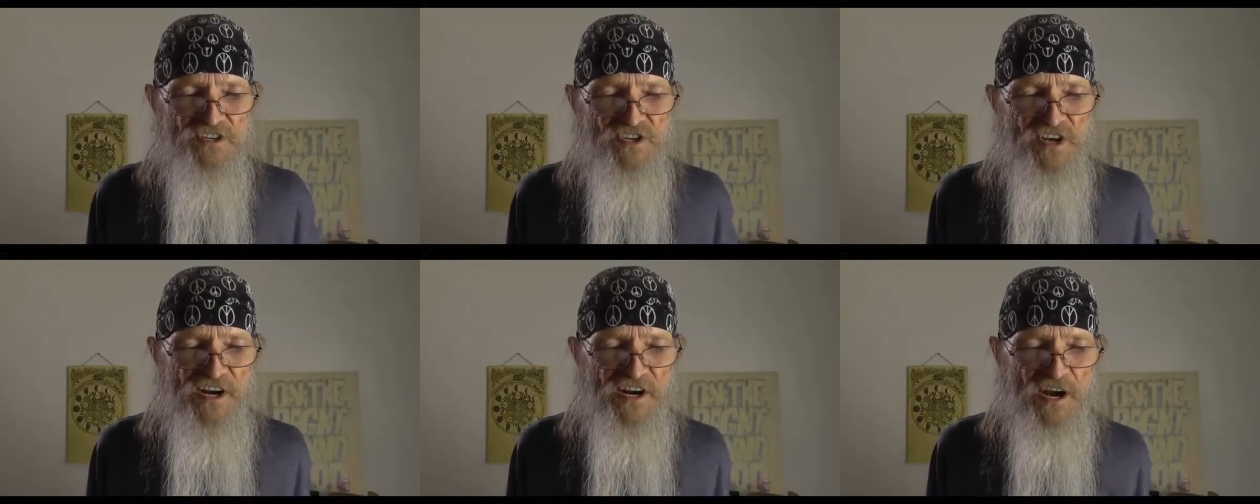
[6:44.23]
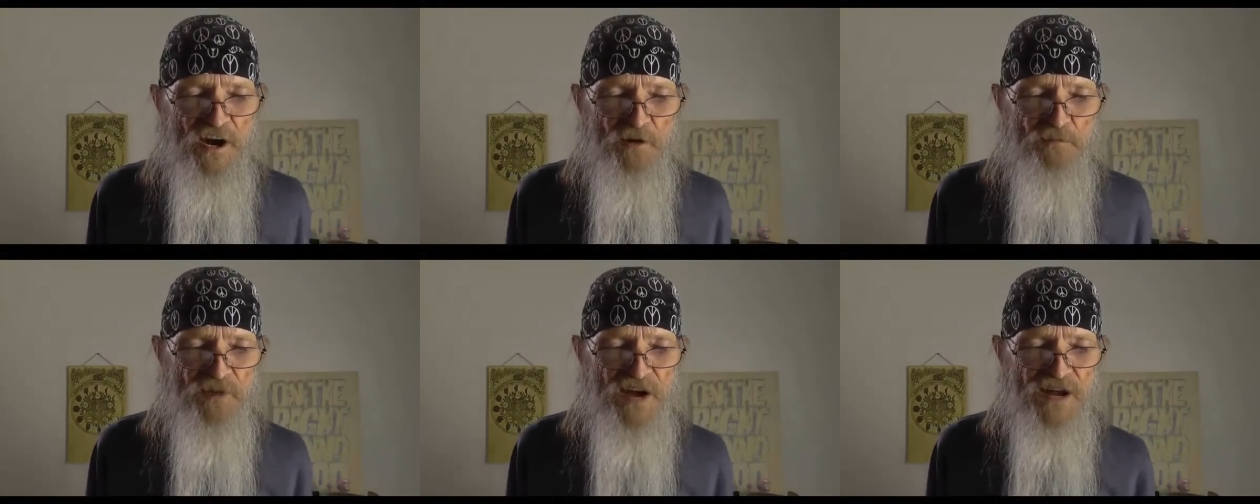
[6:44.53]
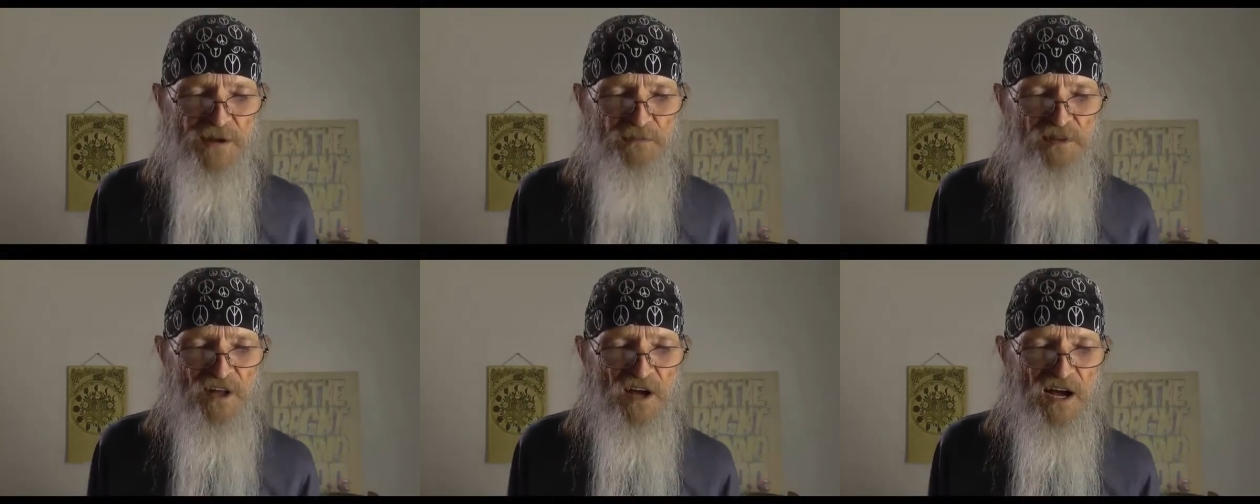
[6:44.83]
check out
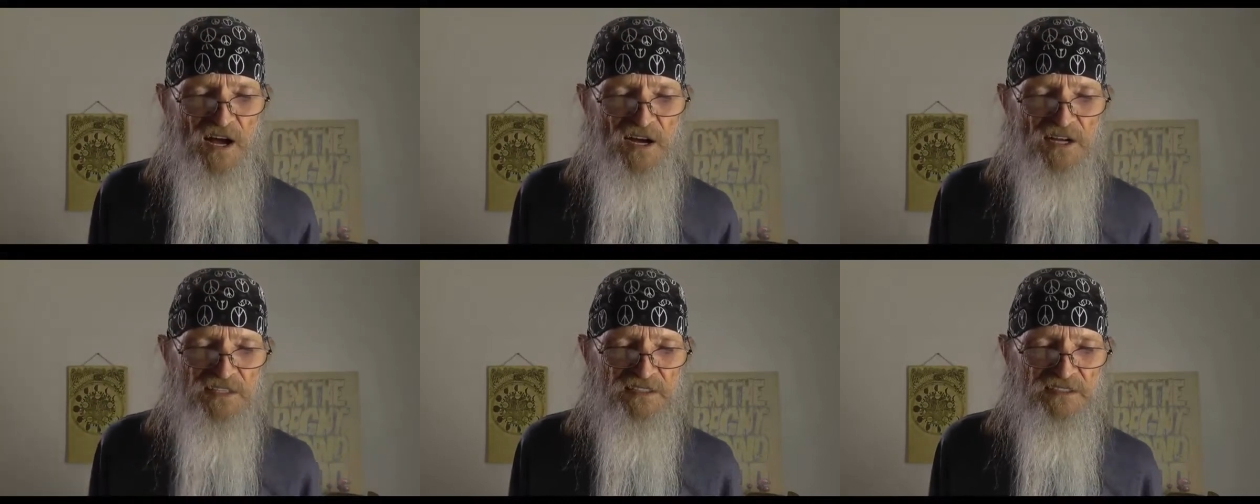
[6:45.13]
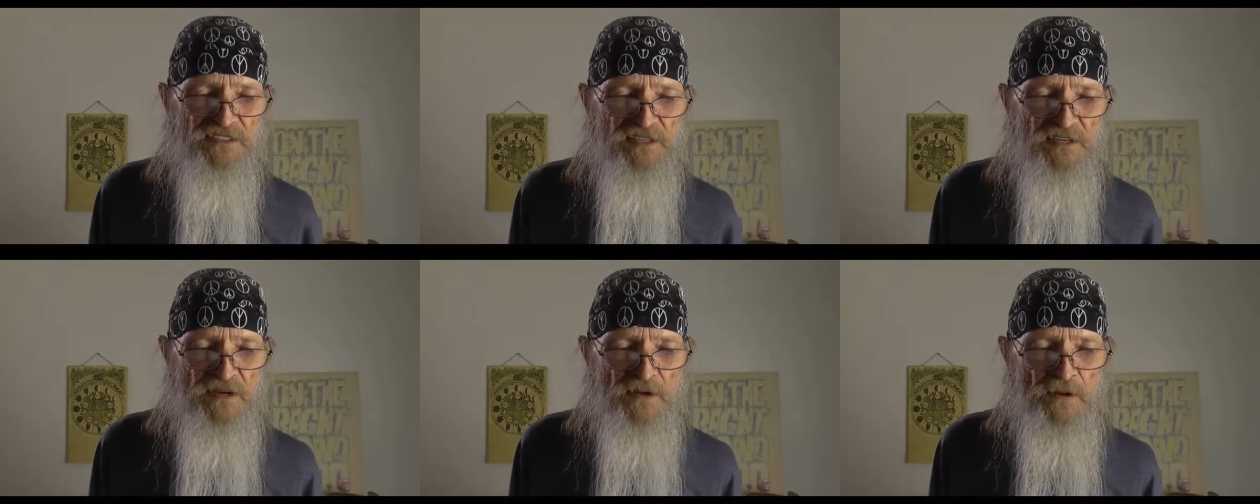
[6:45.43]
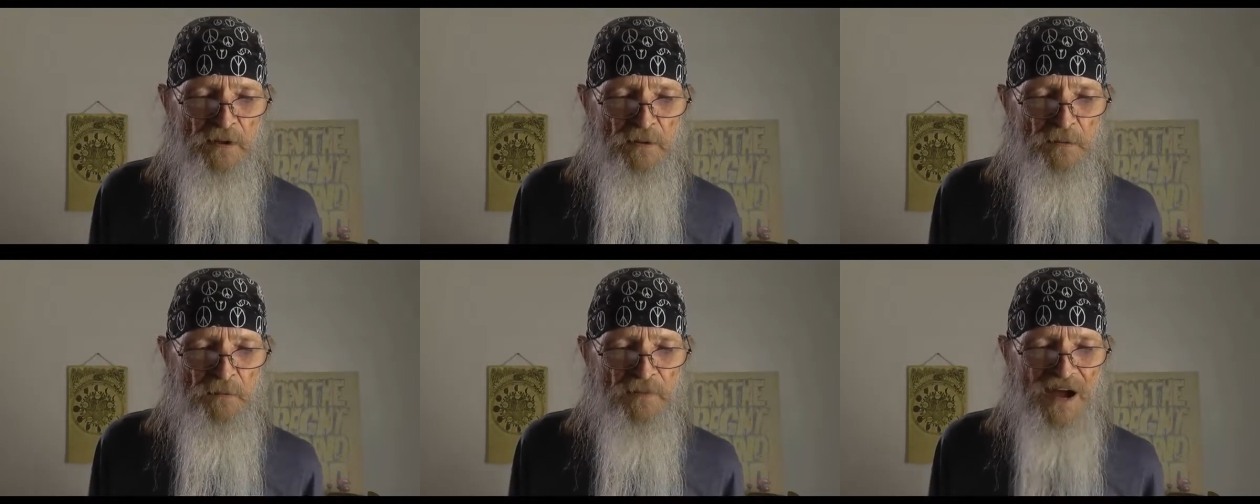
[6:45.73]
my blog.
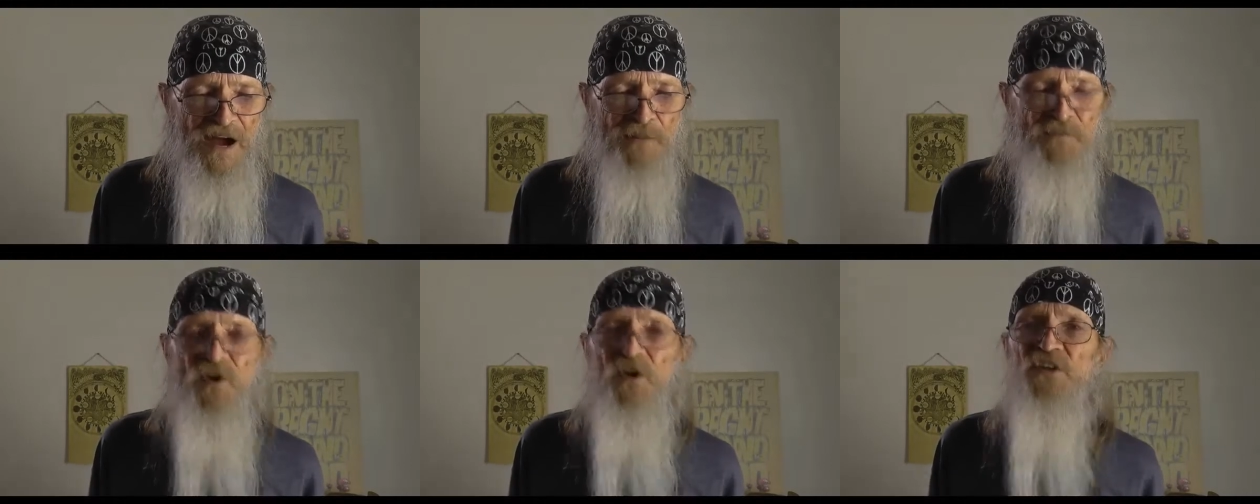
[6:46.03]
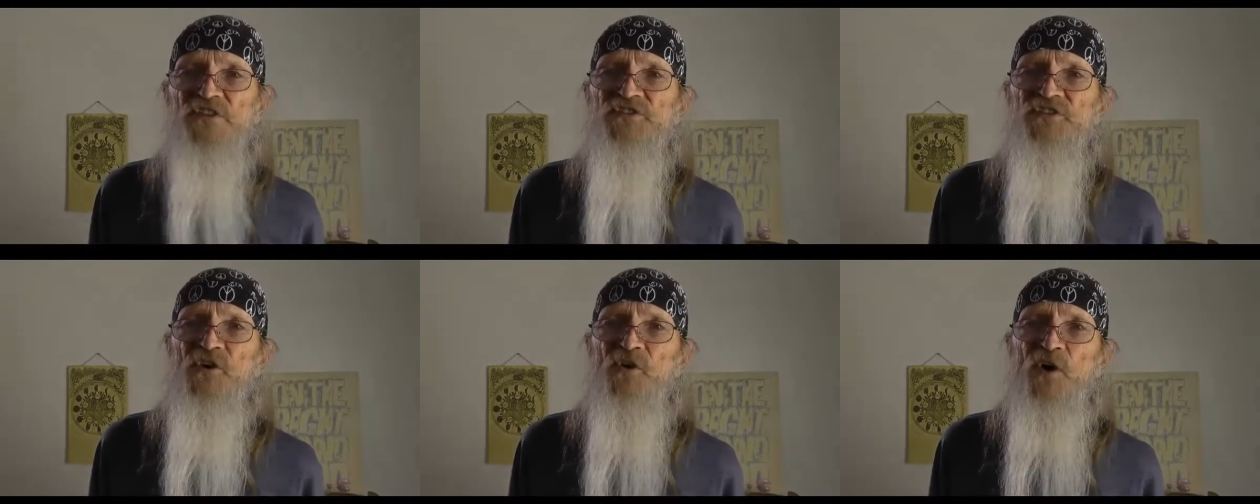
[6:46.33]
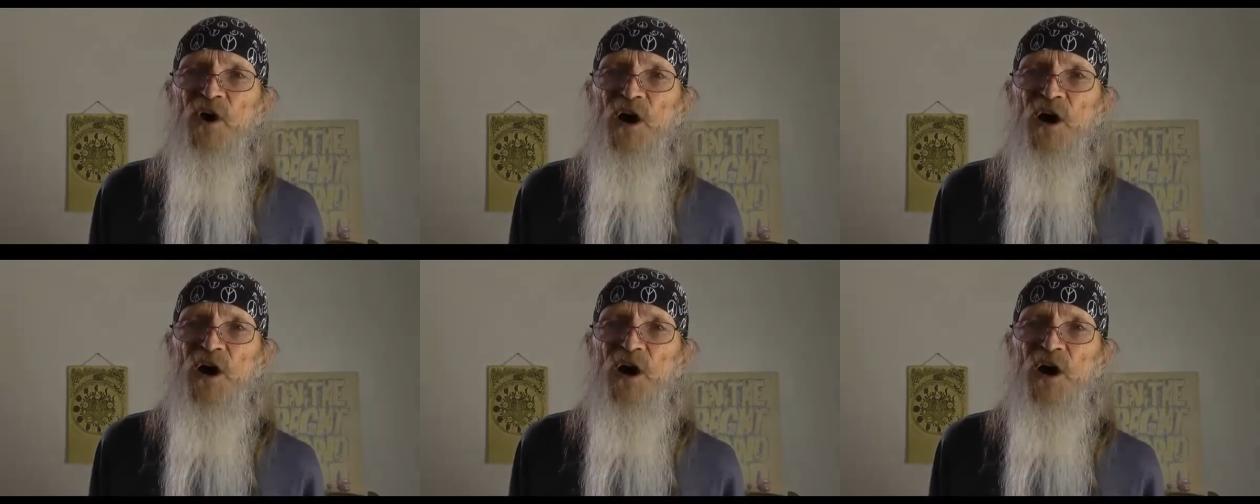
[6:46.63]
I'm also